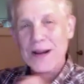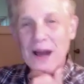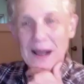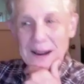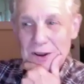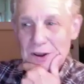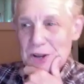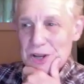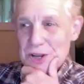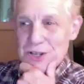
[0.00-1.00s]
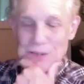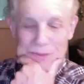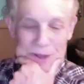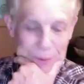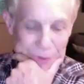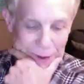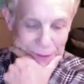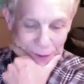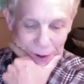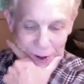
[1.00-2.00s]
night, September
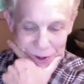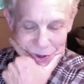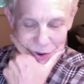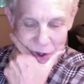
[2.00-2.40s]
21st.